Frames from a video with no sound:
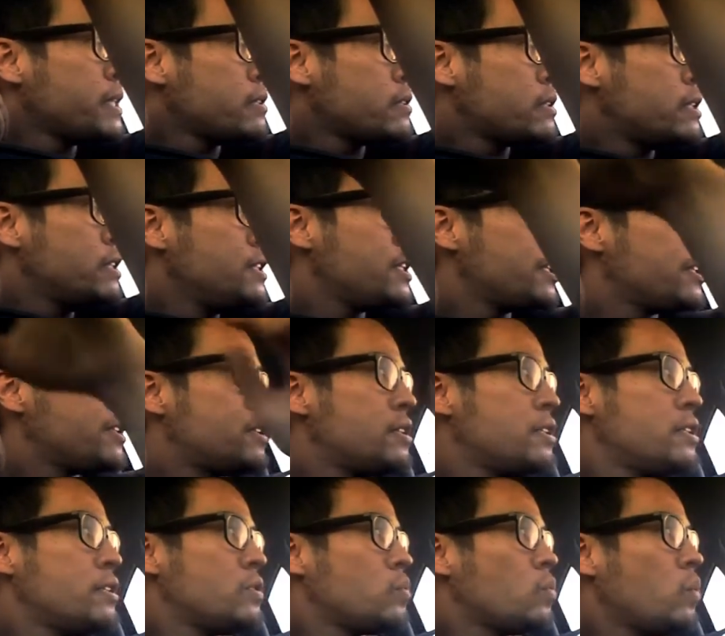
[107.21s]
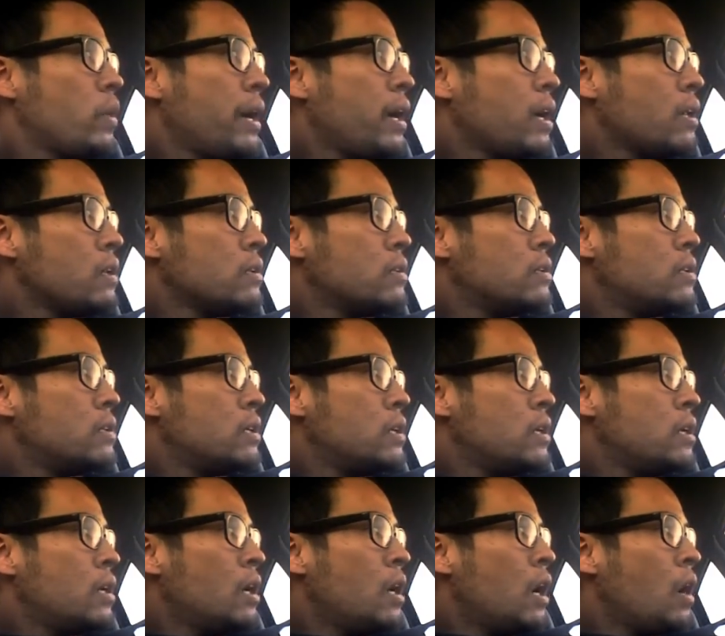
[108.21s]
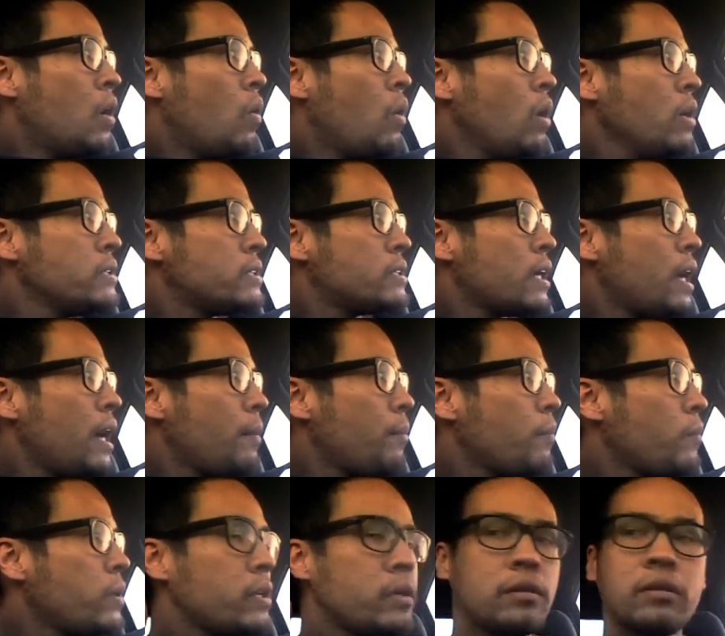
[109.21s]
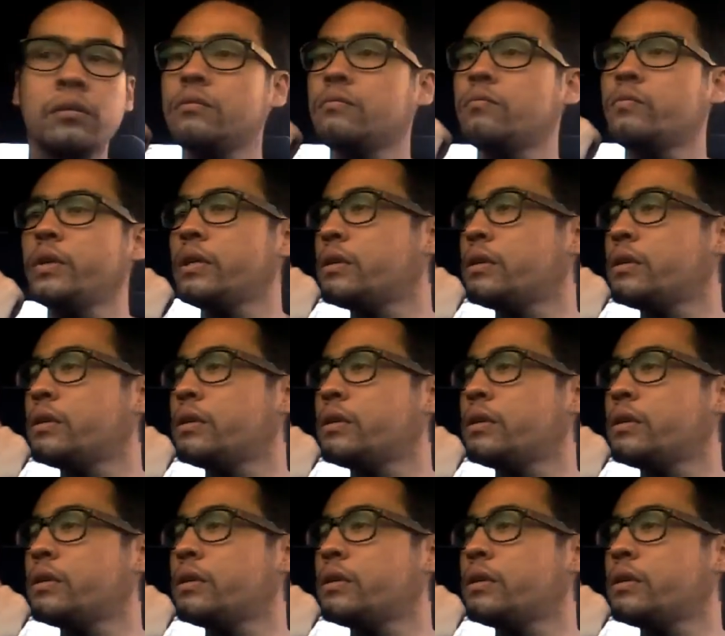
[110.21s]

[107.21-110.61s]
bit congested as well. What's up with... Oh,